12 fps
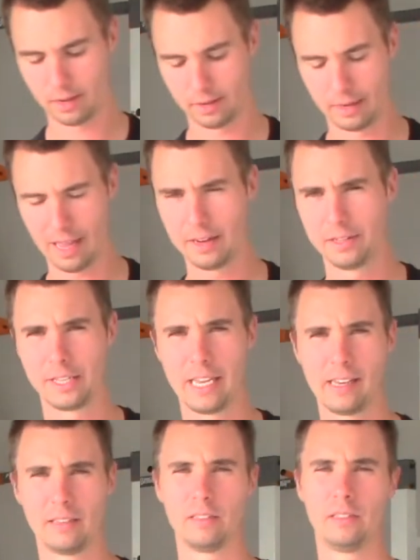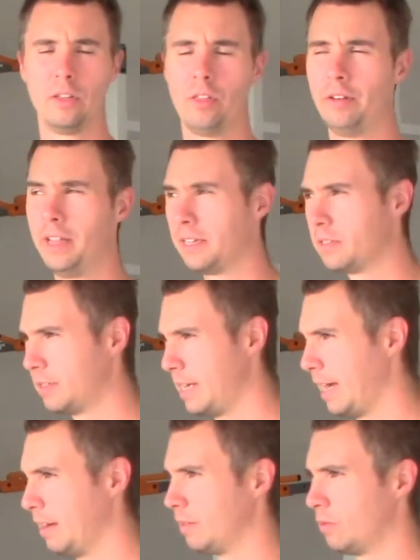90 seconds until the next set.
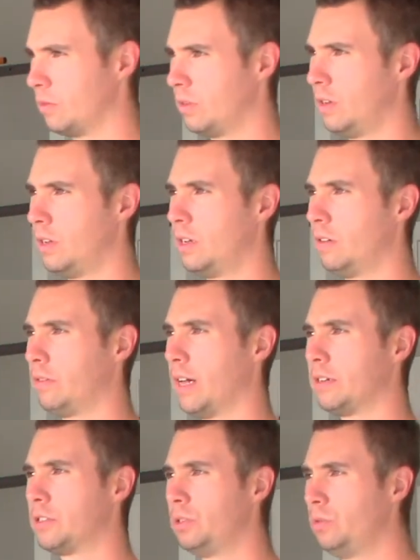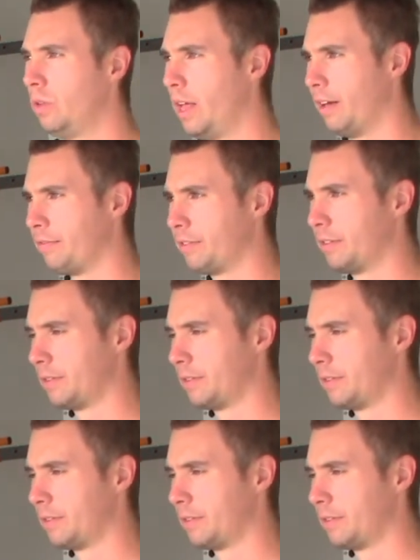Got 2 left.